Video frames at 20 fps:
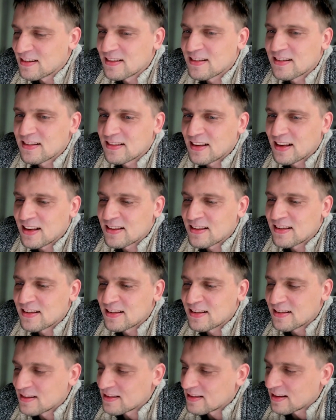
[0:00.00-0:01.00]
that
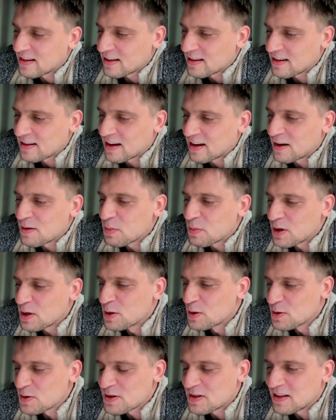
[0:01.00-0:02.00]
can be
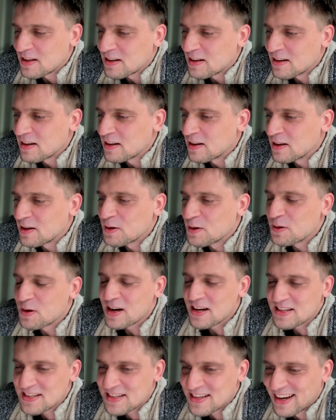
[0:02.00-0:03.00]
used in
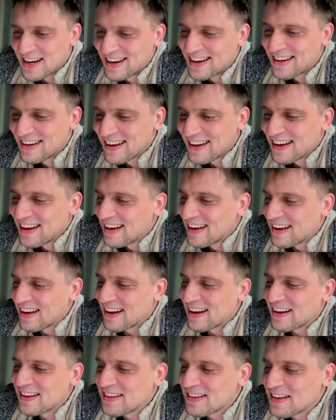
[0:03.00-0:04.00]
US,
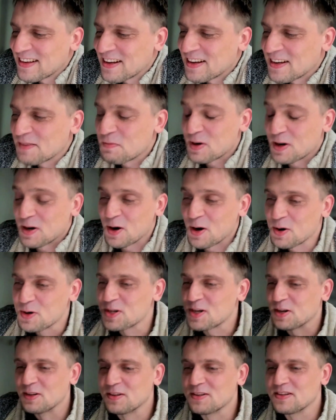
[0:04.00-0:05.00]
and
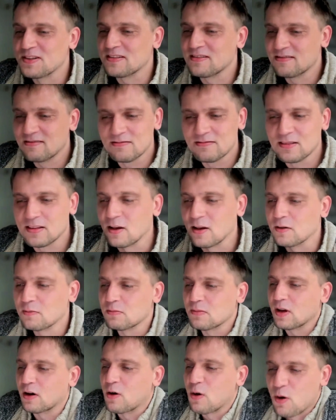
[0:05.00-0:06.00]
BRINOTION's
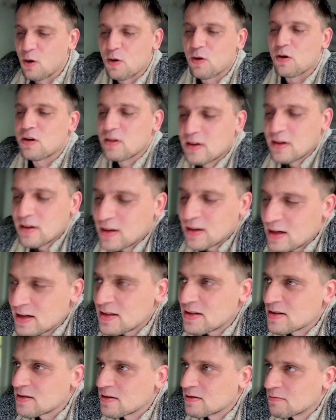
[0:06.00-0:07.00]
the core
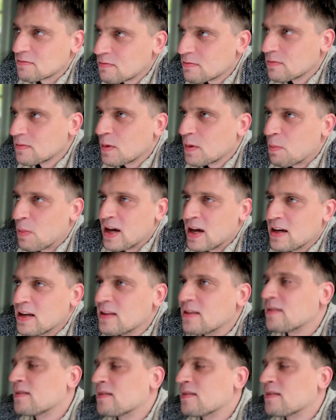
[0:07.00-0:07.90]
is made